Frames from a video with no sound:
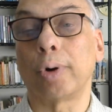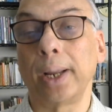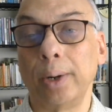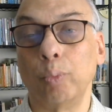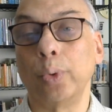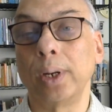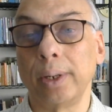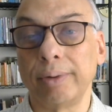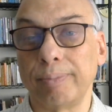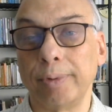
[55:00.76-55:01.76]
and will
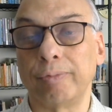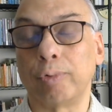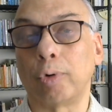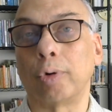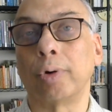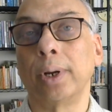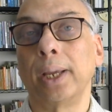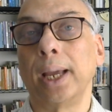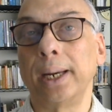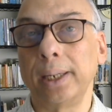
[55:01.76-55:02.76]
live before.
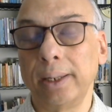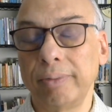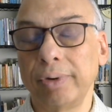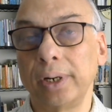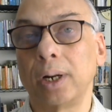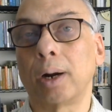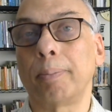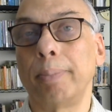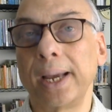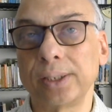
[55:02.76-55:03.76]
And even in our
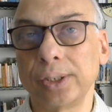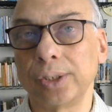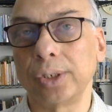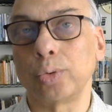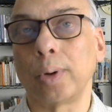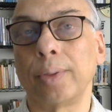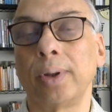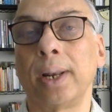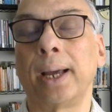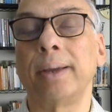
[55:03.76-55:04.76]
passage into other
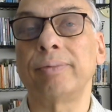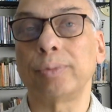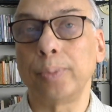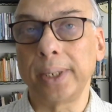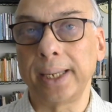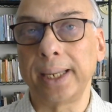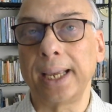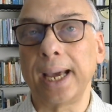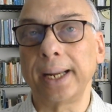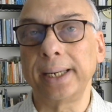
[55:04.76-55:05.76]
lives, we
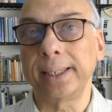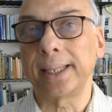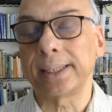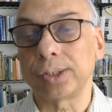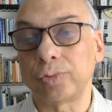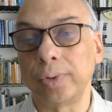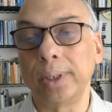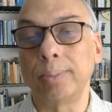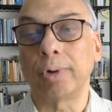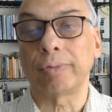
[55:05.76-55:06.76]
carry that
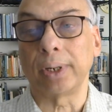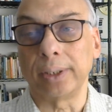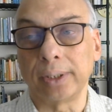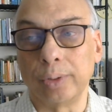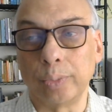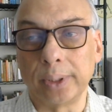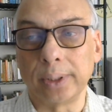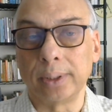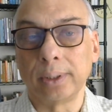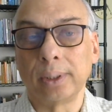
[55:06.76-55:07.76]
stream of
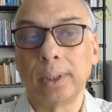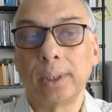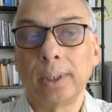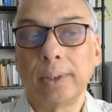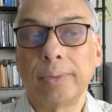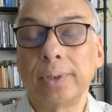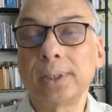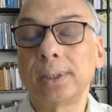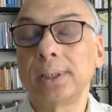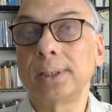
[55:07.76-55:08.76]
continuity.
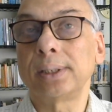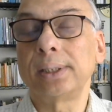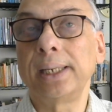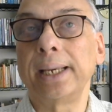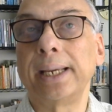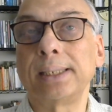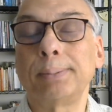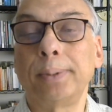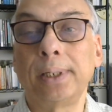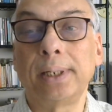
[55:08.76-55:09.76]
This is the
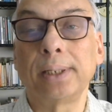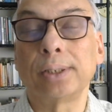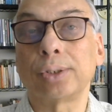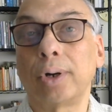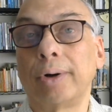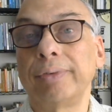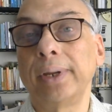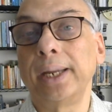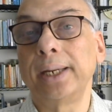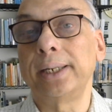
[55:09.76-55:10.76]
experience of
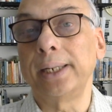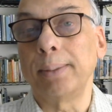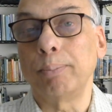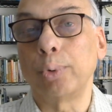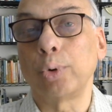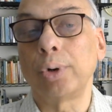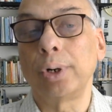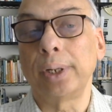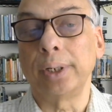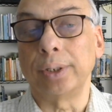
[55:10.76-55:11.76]
a temporal
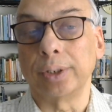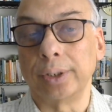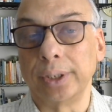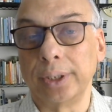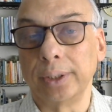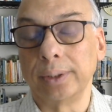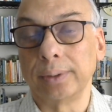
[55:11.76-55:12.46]
eternity.